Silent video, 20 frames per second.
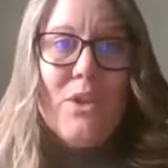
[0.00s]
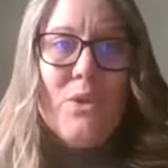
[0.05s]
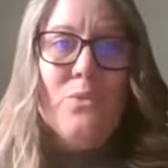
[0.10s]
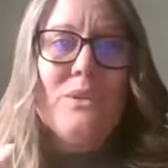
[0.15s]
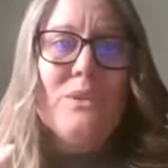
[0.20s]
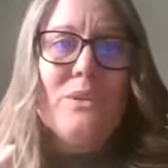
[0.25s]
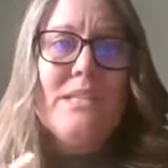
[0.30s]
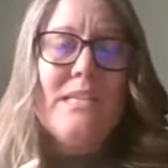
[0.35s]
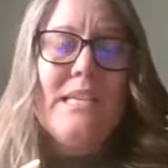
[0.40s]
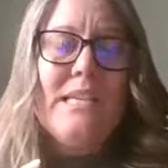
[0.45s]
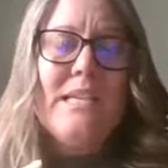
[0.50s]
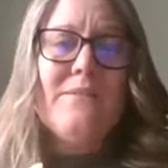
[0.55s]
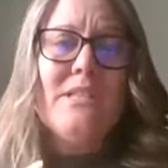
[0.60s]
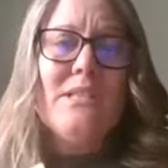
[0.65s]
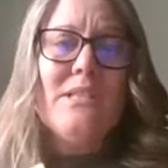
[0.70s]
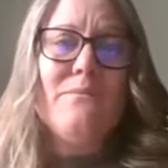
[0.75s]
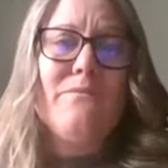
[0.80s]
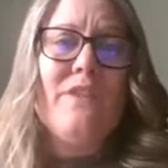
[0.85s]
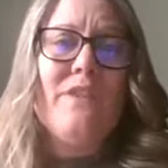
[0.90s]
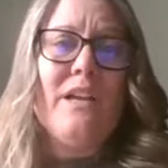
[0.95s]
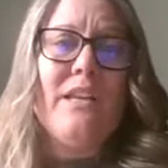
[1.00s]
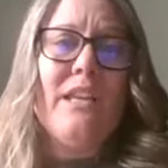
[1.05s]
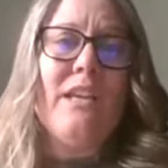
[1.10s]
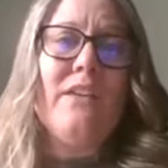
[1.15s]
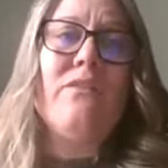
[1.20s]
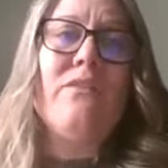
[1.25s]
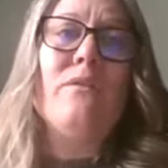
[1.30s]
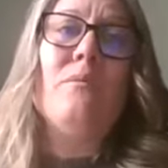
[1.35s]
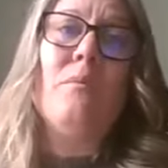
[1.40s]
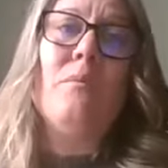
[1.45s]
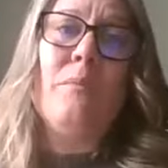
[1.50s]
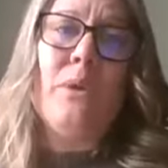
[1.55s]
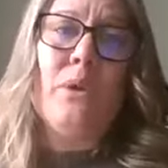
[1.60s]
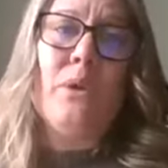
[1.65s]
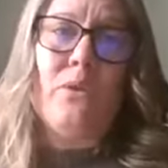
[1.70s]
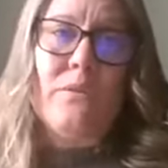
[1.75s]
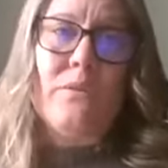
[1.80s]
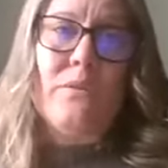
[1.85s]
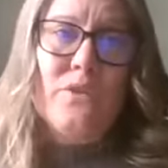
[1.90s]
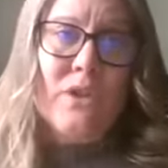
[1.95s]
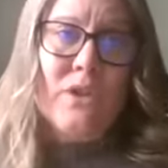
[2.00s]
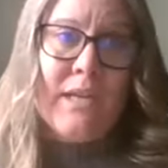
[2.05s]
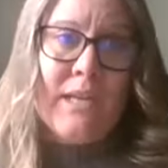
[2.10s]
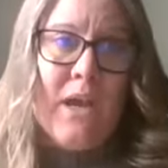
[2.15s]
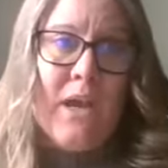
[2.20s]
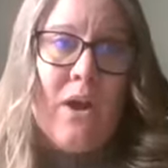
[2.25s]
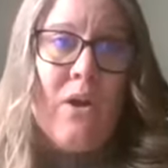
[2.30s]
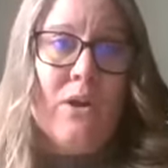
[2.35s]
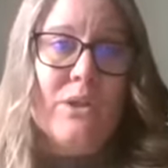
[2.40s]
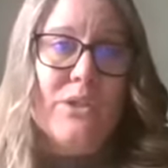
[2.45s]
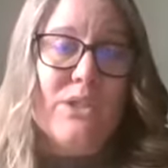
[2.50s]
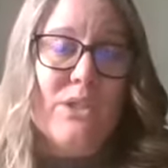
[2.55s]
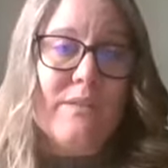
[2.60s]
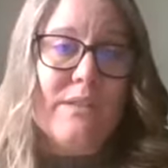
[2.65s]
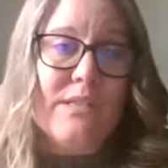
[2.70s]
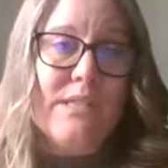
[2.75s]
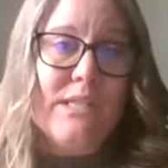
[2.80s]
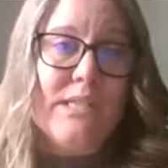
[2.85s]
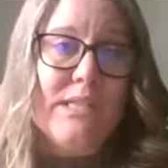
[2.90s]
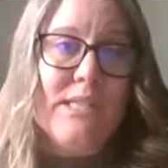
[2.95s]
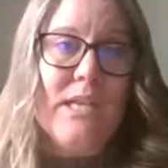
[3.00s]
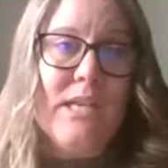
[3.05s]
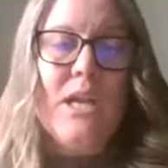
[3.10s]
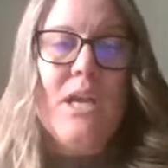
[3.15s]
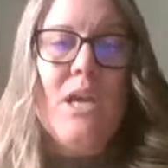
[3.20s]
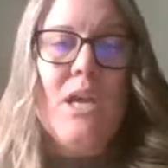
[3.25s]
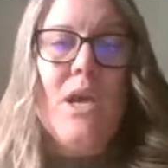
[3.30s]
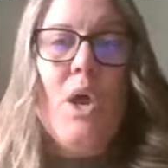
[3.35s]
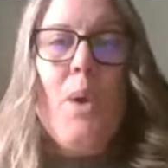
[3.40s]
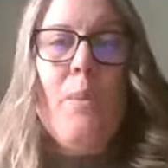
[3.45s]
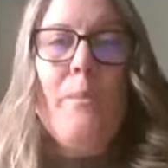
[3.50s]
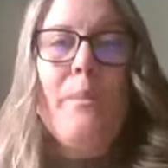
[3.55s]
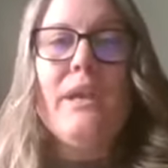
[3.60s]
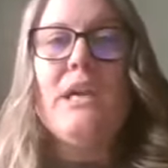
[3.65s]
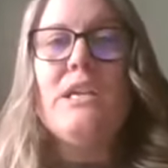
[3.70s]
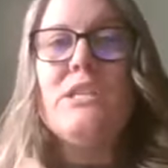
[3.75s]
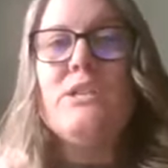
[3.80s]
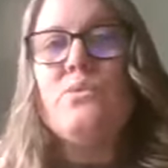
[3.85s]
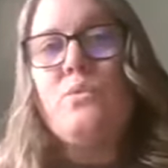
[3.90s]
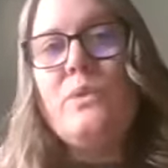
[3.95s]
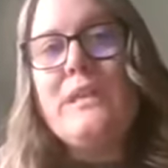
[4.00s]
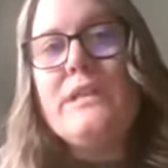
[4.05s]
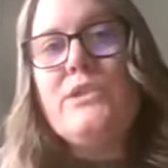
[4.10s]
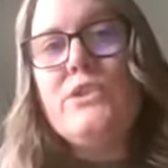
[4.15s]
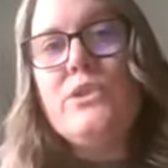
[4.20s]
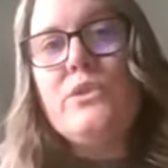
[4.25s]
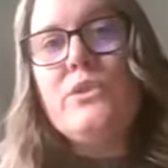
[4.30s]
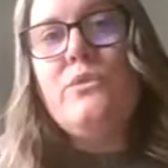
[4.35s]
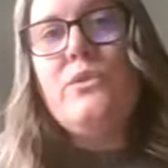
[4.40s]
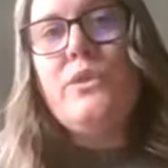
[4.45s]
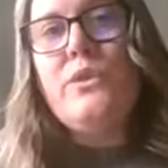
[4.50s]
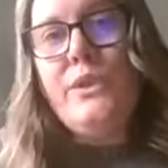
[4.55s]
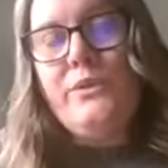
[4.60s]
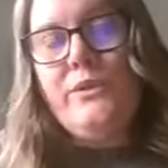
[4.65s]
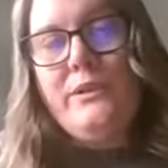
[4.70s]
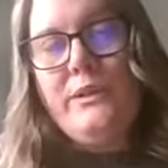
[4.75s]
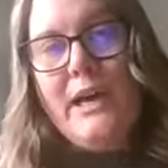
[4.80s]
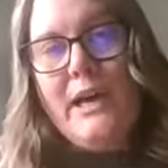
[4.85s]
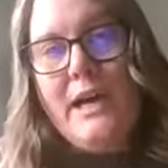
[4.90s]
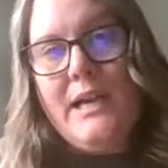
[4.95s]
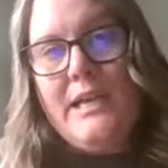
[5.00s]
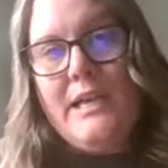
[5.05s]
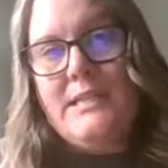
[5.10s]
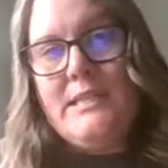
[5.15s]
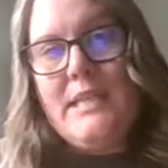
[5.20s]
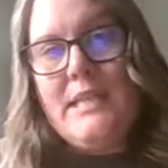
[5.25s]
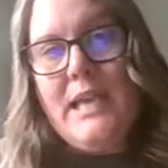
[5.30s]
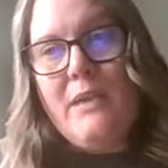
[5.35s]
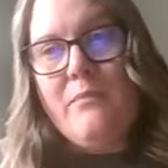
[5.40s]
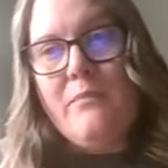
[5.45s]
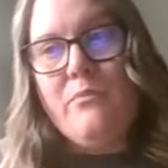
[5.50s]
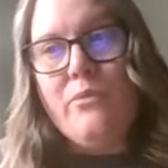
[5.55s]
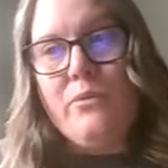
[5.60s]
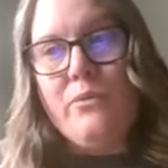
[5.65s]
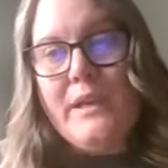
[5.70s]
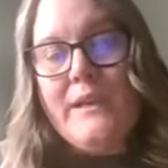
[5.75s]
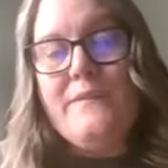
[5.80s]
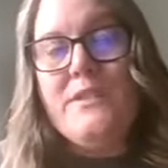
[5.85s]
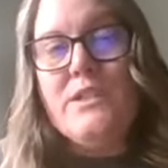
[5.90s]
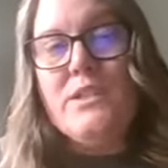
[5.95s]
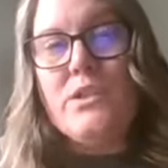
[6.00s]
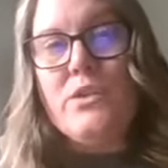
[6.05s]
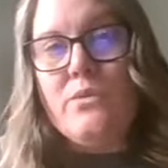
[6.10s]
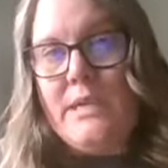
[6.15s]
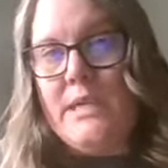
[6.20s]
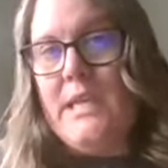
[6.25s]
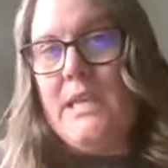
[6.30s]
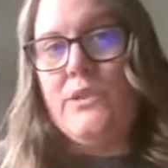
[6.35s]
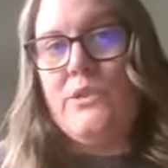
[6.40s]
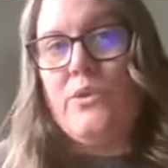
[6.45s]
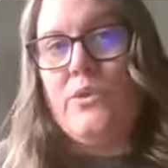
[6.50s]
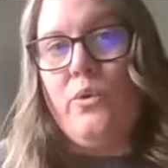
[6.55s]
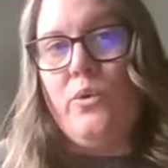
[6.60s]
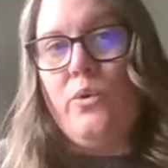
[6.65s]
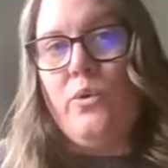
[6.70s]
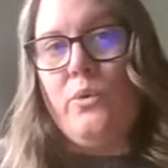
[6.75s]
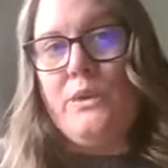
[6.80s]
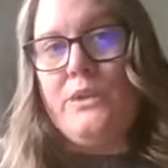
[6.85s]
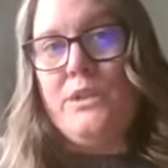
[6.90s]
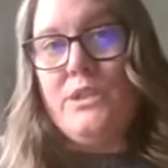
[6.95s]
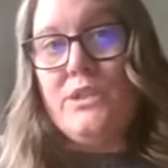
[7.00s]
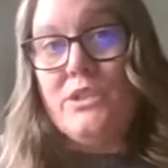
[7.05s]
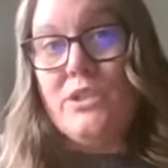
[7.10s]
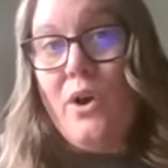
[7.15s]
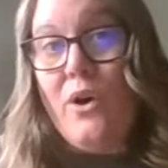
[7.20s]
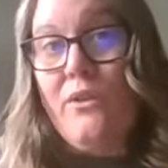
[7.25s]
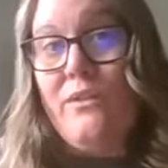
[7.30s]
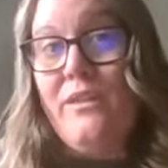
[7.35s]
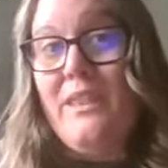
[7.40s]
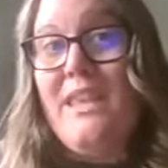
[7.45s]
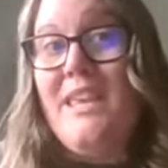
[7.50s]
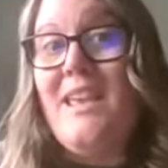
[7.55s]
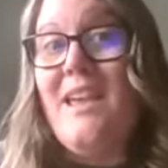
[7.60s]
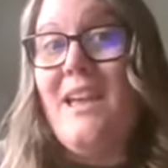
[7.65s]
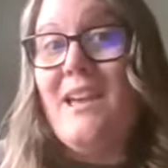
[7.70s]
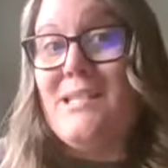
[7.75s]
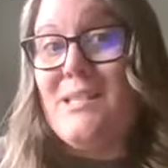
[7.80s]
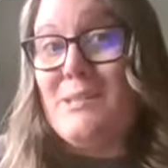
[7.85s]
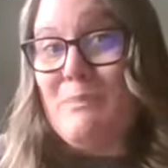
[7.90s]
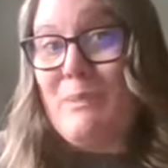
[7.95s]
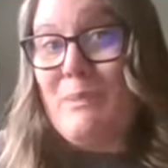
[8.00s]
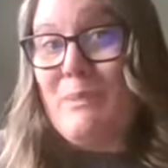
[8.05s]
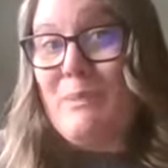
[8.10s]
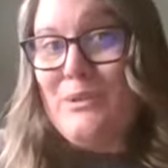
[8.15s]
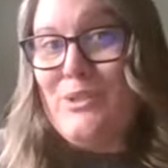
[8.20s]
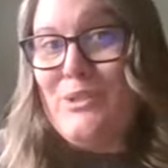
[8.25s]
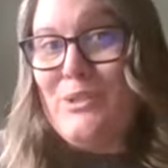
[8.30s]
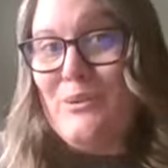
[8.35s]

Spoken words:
received some funding from the Bureau of Drug and Alcohol Services because we do utilize a brief screening tool, which is called the SBIRT.